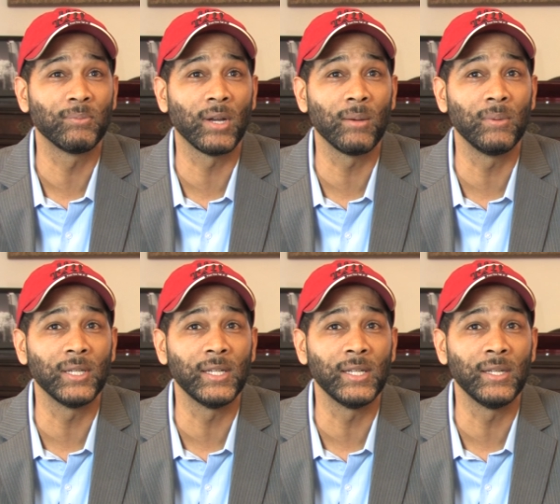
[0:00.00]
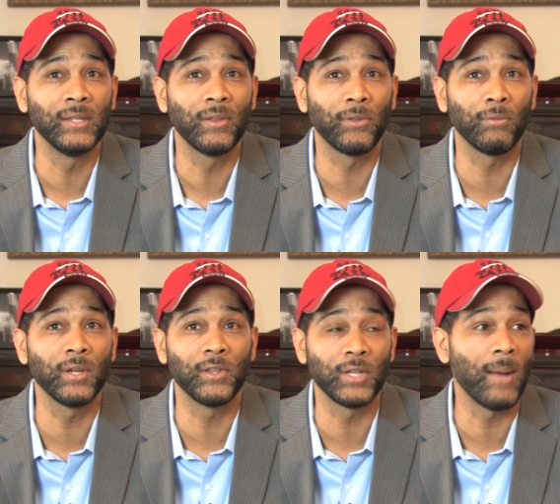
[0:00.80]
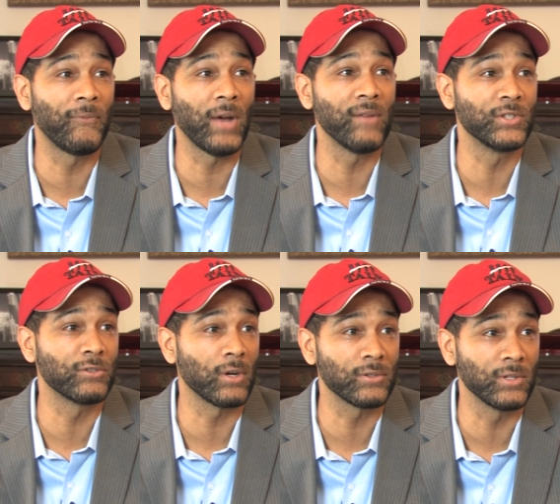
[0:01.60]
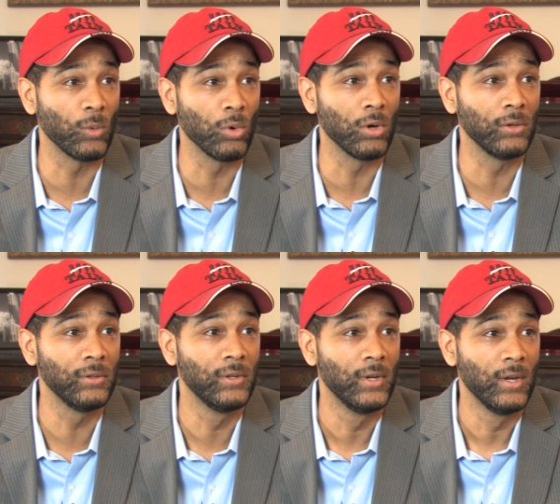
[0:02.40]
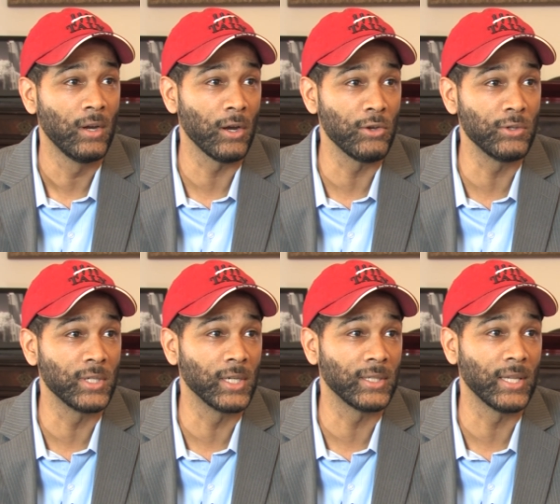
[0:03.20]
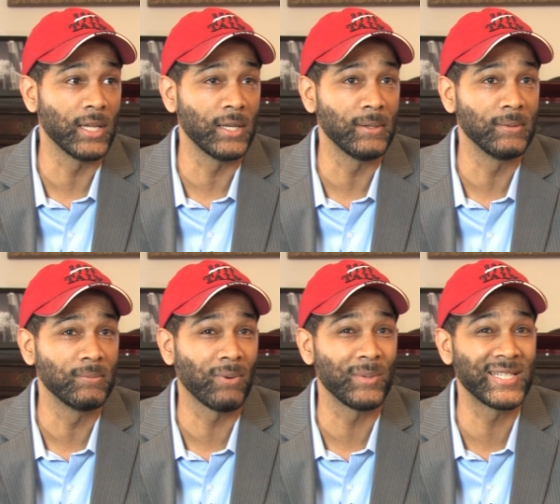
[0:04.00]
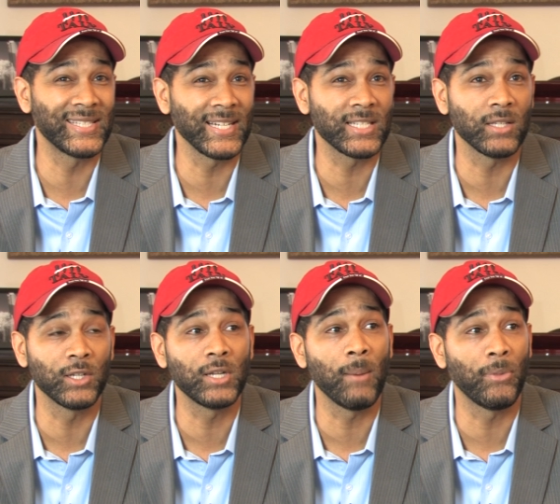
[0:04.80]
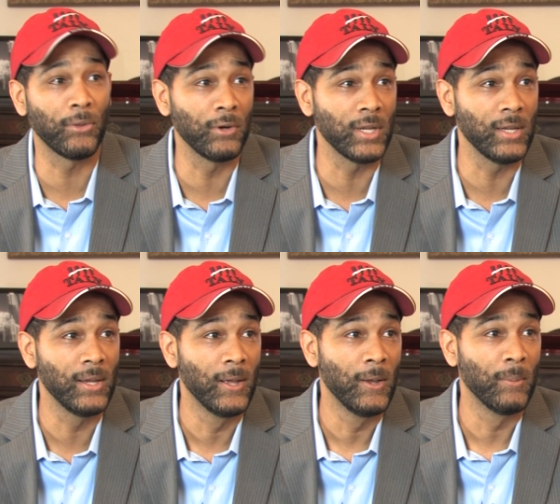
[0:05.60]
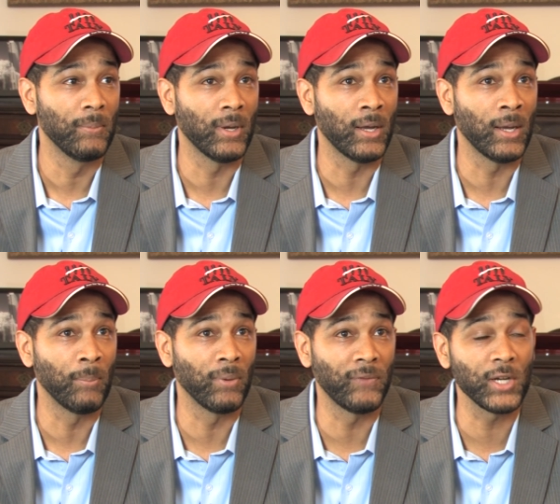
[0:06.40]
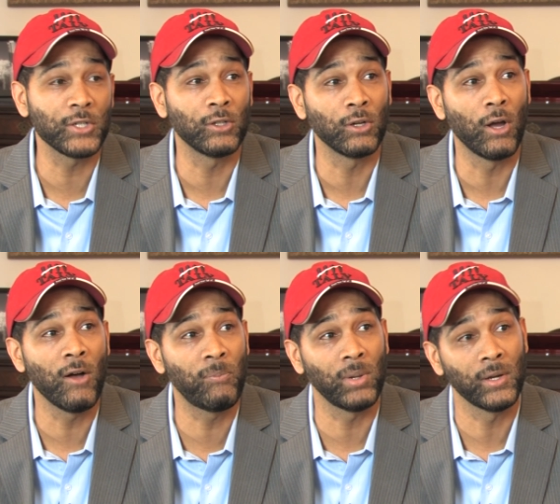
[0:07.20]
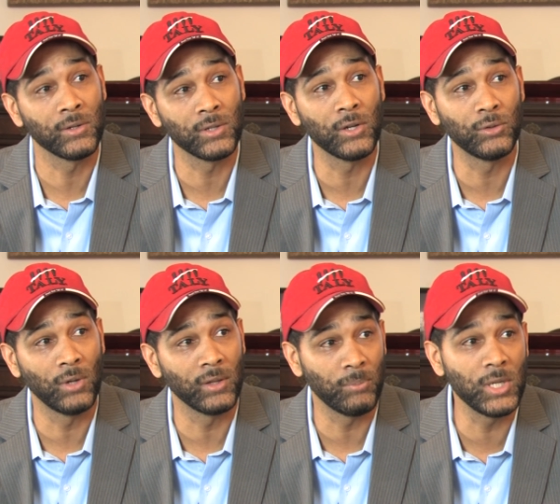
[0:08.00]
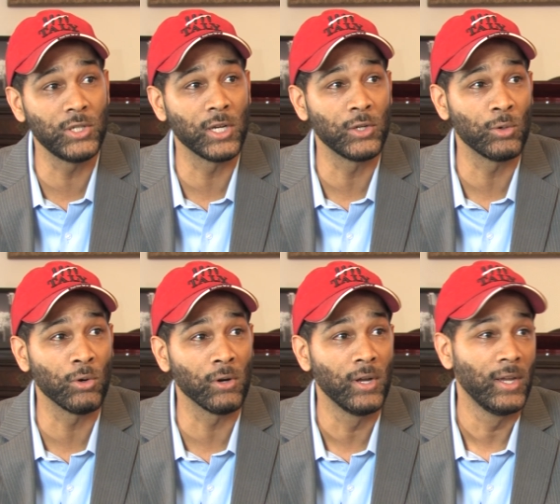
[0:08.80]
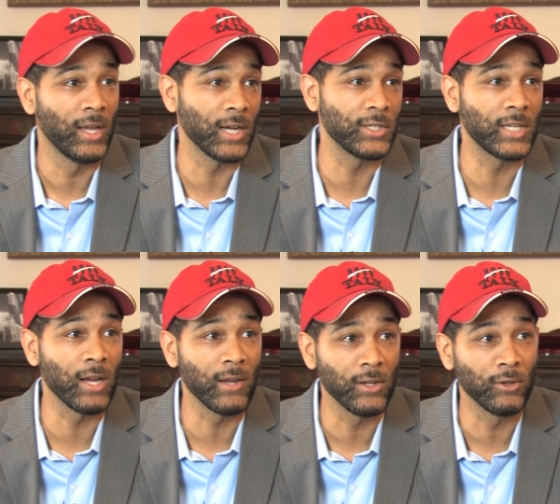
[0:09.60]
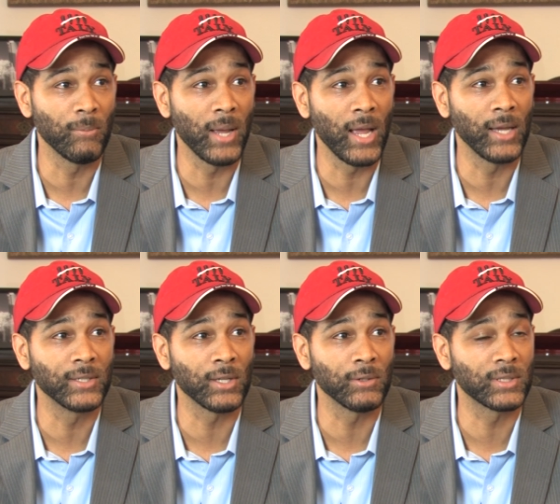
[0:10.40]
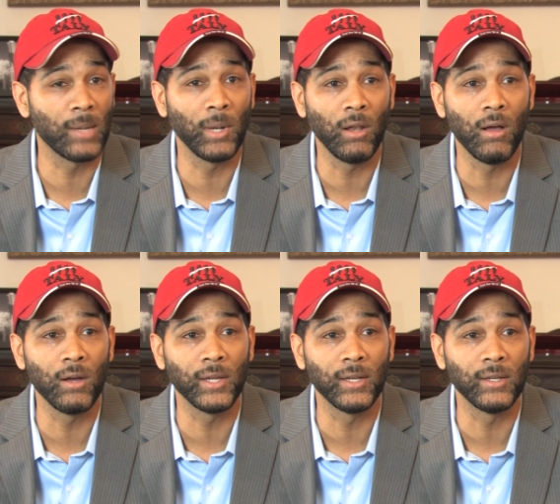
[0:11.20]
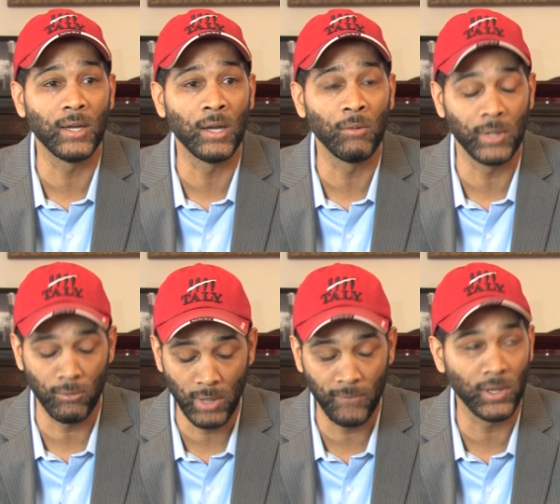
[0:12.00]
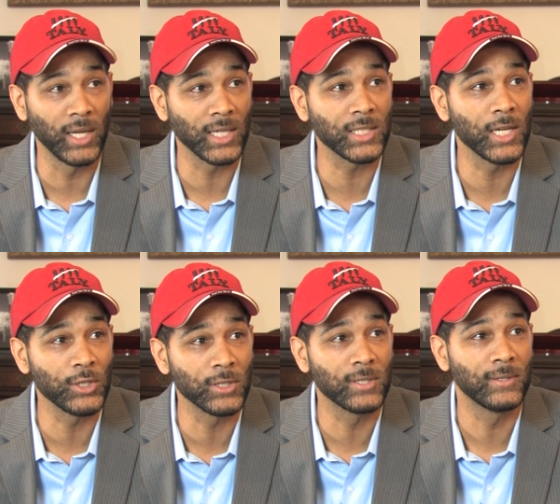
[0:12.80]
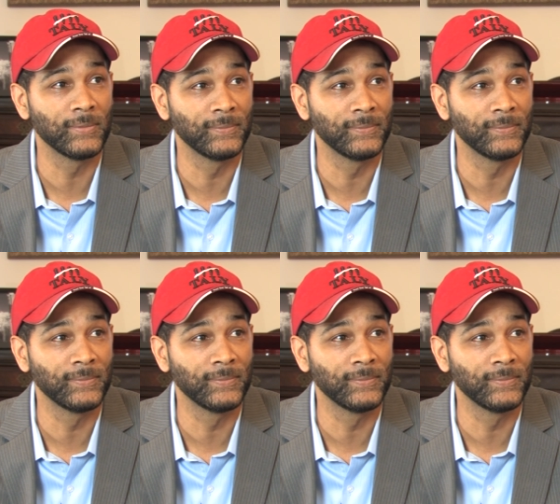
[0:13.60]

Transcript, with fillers: probably three of the top five instructors in the world are using it, and then probably six of the top 30 uh, professional golf players on, on the PGA Tour actually carry it in their bag. So it's coming along and uh, we're getting ready for the next stages.